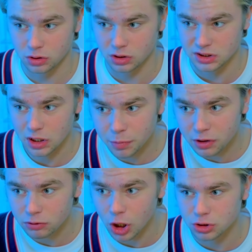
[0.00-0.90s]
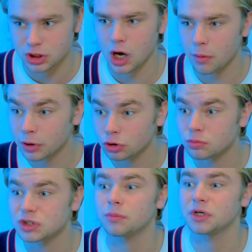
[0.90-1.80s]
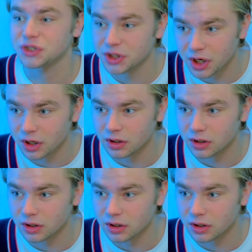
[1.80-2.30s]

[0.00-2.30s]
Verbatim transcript: flashing lights and then Serena comes into